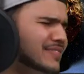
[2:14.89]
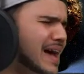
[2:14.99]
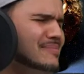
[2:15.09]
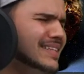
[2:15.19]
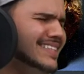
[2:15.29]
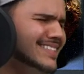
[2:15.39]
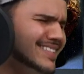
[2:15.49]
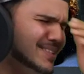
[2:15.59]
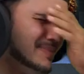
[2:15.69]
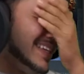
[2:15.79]
fabulous.
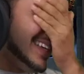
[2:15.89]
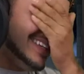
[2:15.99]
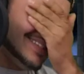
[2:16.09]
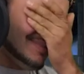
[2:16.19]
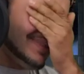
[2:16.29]
To begin.